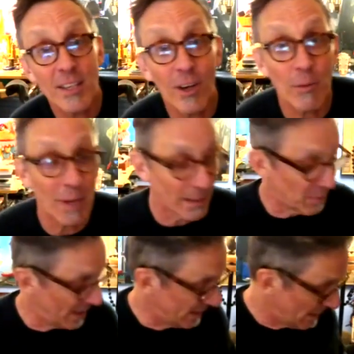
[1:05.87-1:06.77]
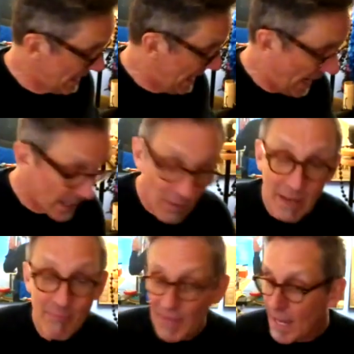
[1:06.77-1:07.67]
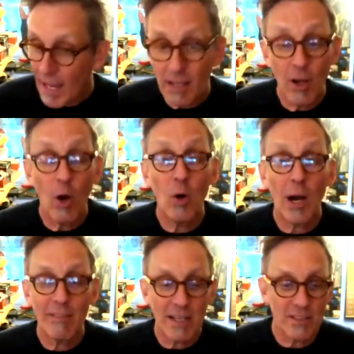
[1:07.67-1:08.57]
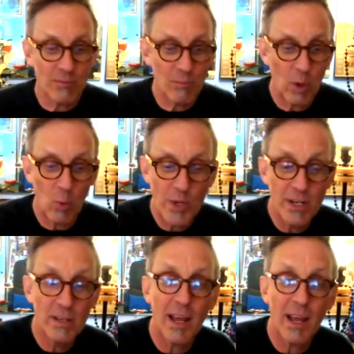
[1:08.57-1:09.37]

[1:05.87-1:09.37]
the automatic pilot. Anyway, hello. I've got some weird